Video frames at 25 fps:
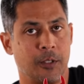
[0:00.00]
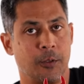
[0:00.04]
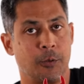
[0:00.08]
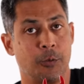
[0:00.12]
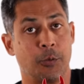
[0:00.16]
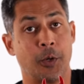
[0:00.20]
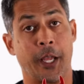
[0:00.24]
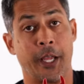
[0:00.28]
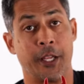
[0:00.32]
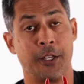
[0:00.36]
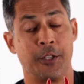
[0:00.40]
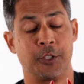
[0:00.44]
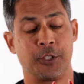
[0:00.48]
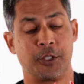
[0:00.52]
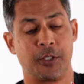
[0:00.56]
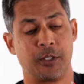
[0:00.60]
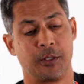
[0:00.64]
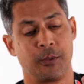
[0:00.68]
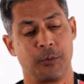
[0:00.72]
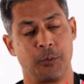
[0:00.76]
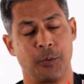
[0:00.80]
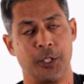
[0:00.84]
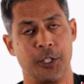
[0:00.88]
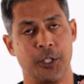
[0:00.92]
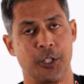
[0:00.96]
wrench.
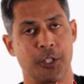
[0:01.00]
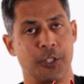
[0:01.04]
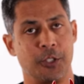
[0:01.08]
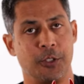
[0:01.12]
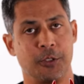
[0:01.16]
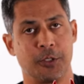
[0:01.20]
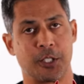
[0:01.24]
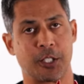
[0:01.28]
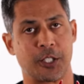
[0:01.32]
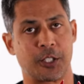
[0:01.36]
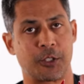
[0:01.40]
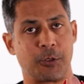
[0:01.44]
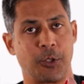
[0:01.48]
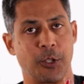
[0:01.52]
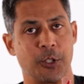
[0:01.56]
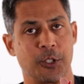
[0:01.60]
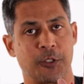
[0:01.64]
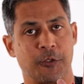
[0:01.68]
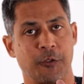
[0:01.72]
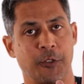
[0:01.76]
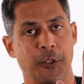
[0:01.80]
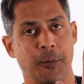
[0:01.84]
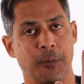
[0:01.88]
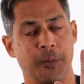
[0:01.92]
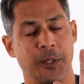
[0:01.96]
We just use this
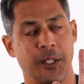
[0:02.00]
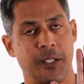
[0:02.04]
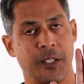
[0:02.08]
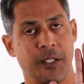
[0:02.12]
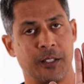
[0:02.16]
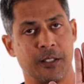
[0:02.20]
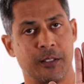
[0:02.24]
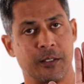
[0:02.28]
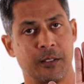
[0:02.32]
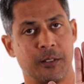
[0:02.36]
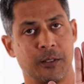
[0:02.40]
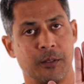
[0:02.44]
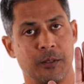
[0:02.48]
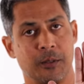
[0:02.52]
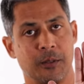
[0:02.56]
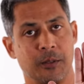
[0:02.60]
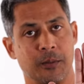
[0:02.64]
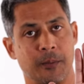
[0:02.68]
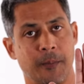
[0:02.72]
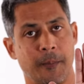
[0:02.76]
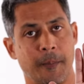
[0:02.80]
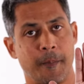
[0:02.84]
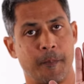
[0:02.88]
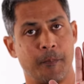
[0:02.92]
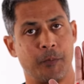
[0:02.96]
crow's foot because
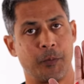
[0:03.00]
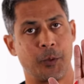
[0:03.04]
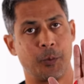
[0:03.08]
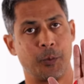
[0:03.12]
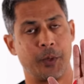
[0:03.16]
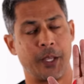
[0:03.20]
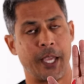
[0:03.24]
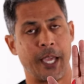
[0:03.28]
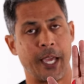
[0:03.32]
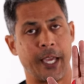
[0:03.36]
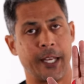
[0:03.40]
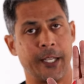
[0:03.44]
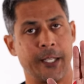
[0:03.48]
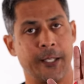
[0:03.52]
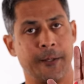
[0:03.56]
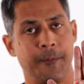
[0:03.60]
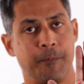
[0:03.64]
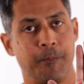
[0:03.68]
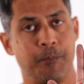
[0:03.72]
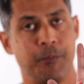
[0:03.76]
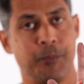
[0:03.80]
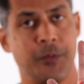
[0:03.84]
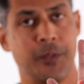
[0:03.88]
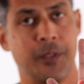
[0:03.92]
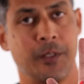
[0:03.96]
we had it.
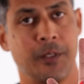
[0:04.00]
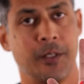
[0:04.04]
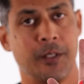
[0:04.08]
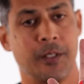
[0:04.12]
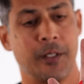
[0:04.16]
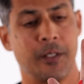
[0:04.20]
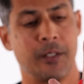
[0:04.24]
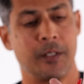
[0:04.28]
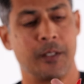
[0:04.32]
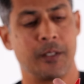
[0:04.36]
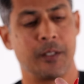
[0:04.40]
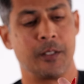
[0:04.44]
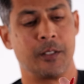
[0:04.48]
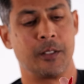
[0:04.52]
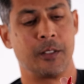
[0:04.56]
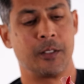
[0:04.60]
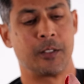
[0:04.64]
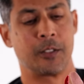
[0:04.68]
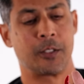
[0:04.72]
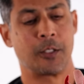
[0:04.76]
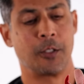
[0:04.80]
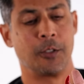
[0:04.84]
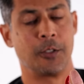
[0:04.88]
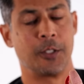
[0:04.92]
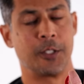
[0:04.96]

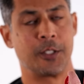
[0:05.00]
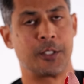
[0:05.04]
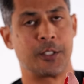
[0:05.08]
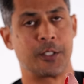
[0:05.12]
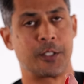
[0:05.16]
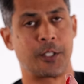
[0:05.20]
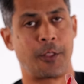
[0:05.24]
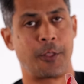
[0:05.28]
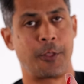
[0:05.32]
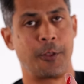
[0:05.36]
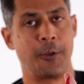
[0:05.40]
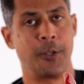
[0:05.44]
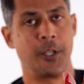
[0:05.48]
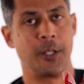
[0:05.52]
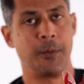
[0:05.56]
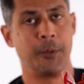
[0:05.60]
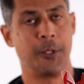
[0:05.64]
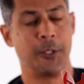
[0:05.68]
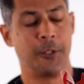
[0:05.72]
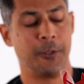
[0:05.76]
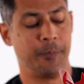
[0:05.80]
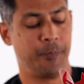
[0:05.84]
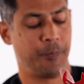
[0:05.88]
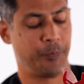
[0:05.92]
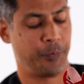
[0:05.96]
So this is a thirty
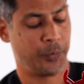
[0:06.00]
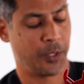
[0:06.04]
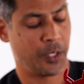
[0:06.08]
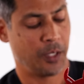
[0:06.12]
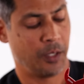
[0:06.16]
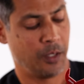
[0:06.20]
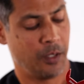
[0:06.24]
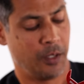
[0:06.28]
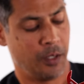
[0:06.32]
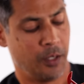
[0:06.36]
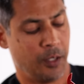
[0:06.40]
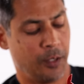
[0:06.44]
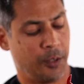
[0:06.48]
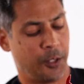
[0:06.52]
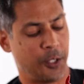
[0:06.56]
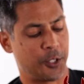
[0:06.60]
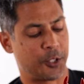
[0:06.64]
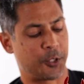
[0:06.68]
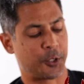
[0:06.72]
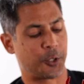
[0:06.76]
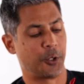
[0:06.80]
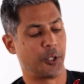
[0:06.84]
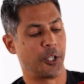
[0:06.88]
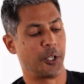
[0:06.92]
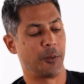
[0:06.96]
mil.
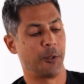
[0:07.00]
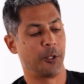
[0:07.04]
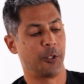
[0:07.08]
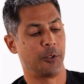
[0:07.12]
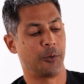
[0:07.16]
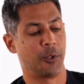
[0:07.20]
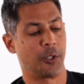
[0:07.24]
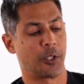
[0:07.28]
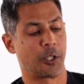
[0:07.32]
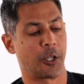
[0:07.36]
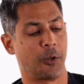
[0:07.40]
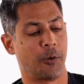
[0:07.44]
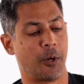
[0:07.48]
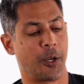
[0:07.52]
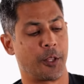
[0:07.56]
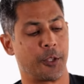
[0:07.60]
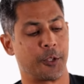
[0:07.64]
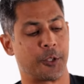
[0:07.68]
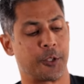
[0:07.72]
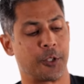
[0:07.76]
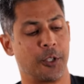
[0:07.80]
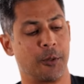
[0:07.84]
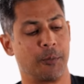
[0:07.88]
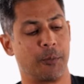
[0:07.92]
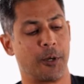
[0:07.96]
This thirty mil will go on the
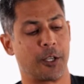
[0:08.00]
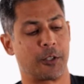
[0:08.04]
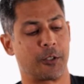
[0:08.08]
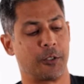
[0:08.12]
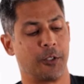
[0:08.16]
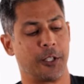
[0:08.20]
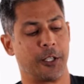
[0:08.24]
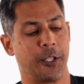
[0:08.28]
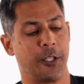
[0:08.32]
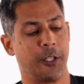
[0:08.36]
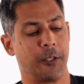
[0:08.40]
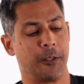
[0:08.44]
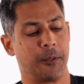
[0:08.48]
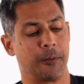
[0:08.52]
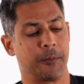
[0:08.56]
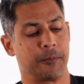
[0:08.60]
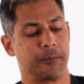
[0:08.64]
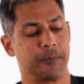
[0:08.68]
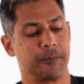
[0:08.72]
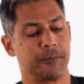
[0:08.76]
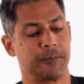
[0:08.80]
turnbuckle here,